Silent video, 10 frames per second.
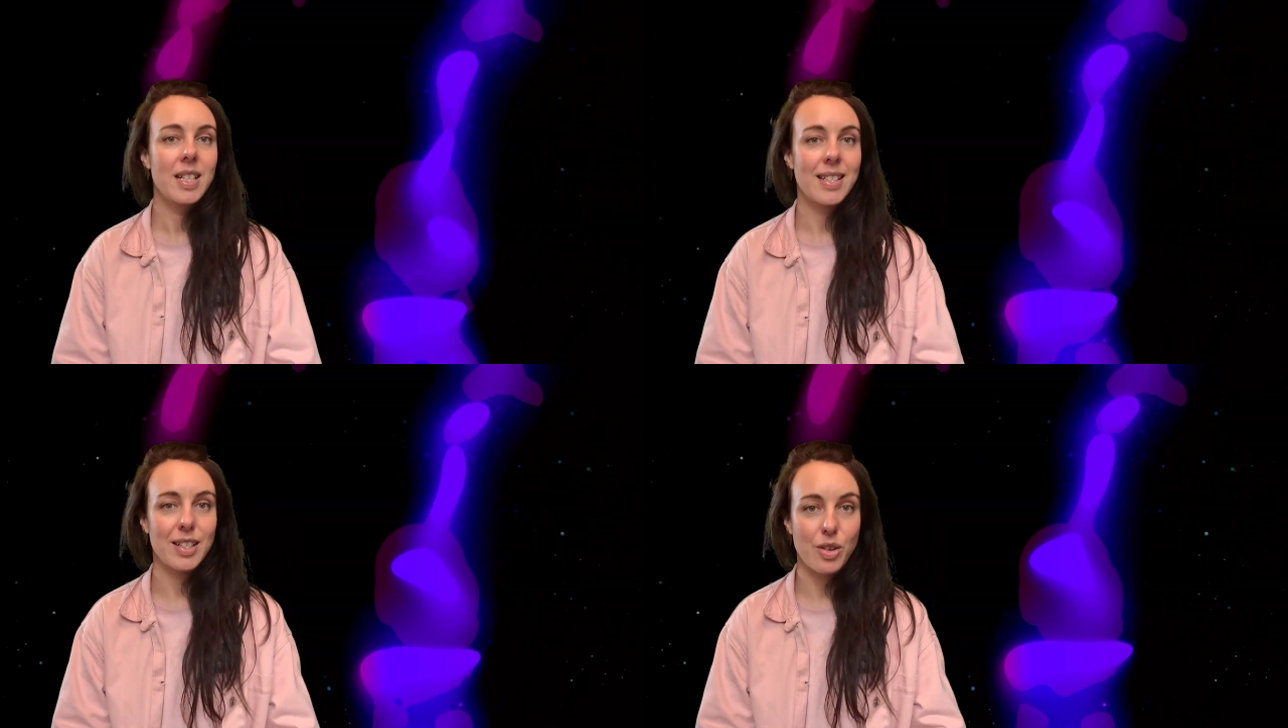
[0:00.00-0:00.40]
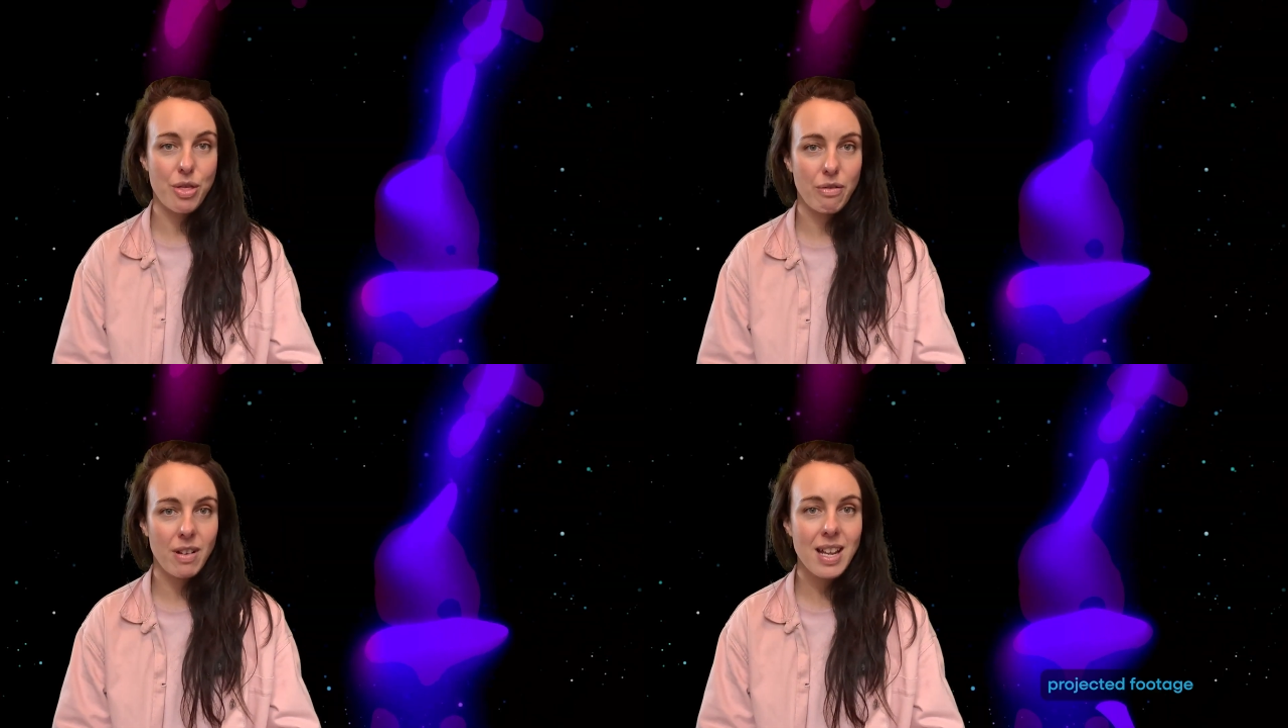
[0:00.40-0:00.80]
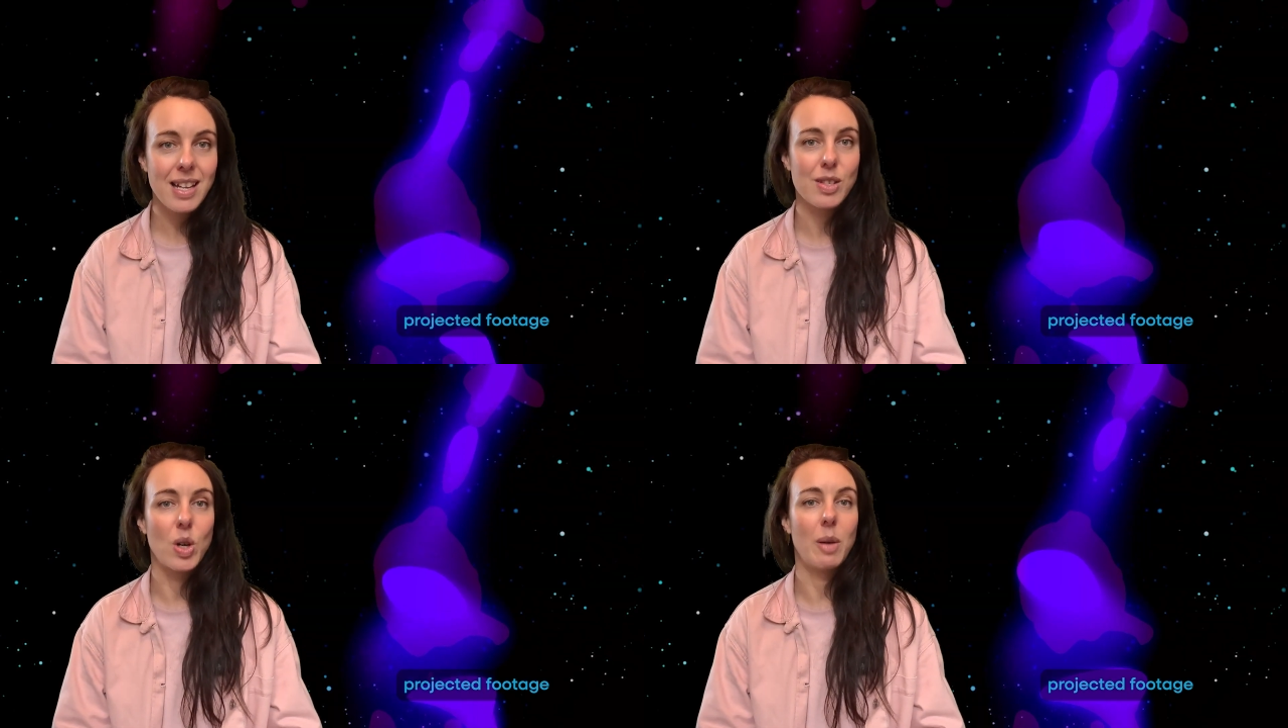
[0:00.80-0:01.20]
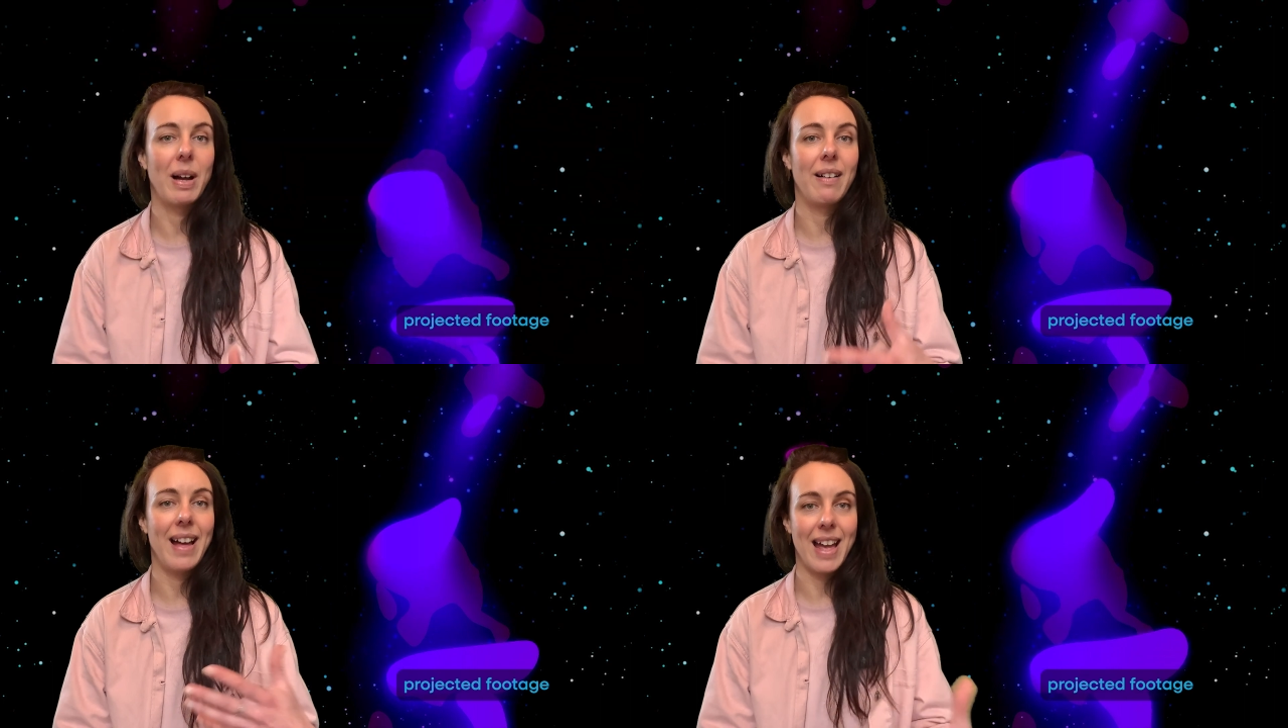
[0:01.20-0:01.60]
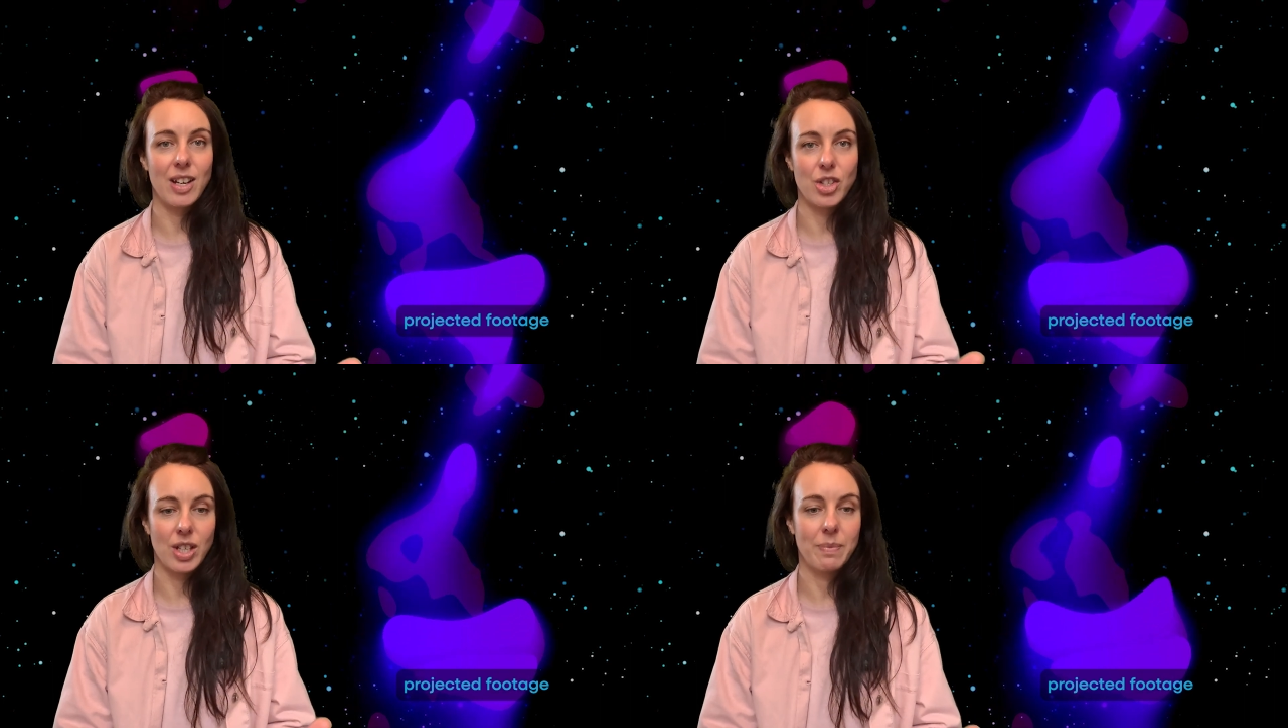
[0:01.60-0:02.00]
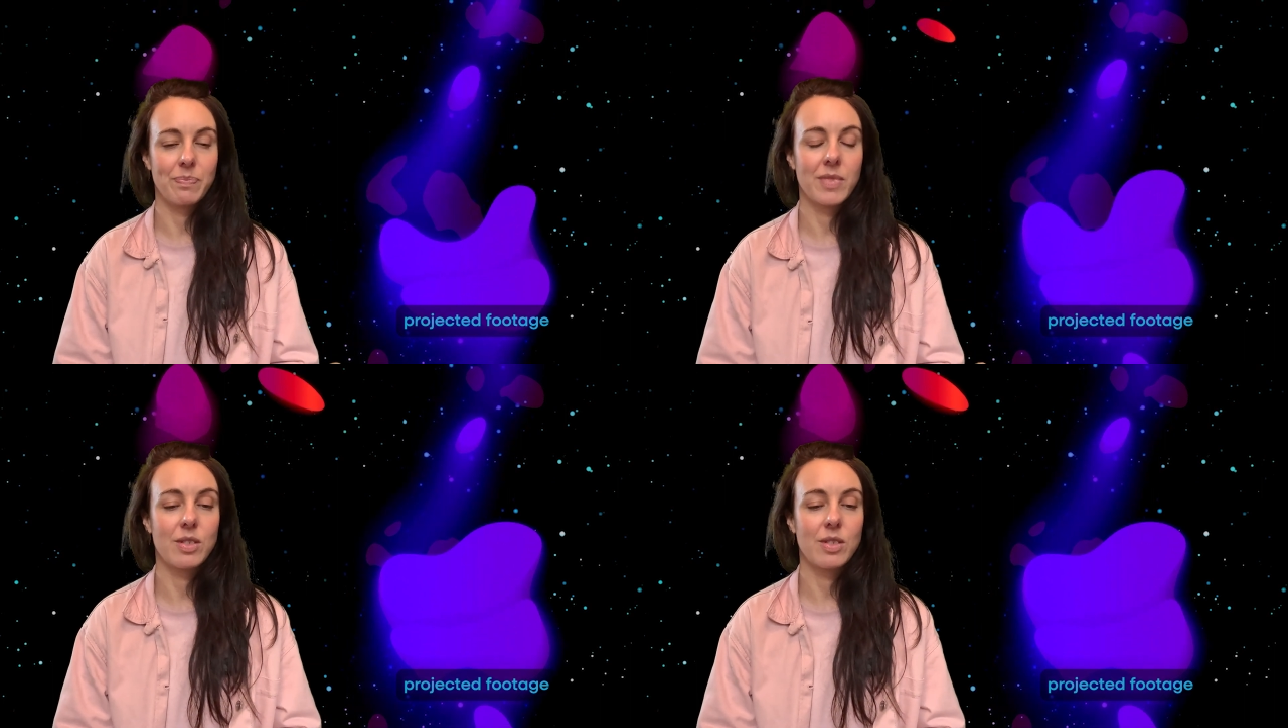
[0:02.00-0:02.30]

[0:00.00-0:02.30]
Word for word: Section three is all about energy.